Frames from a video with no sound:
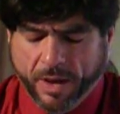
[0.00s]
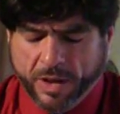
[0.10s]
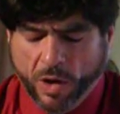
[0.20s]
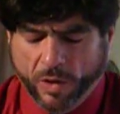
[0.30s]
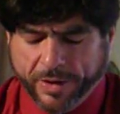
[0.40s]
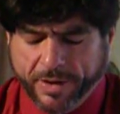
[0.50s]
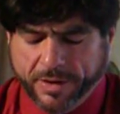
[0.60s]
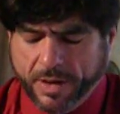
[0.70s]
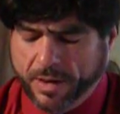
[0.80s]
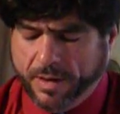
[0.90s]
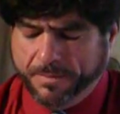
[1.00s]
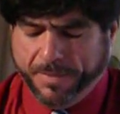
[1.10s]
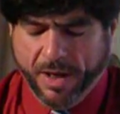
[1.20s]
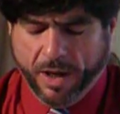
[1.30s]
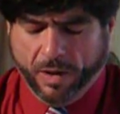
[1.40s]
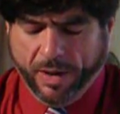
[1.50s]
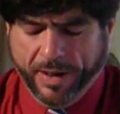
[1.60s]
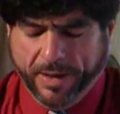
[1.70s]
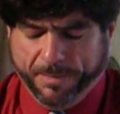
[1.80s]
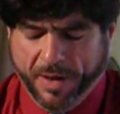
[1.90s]
a golden bell
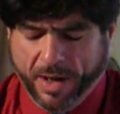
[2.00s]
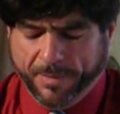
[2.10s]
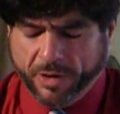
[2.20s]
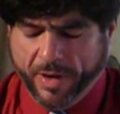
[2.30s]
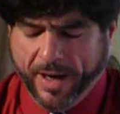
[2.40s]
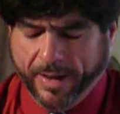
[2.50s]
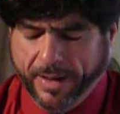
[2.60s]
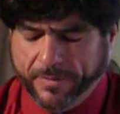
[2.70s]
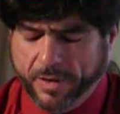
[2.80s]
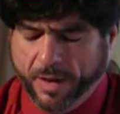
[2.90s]
and a pomegranate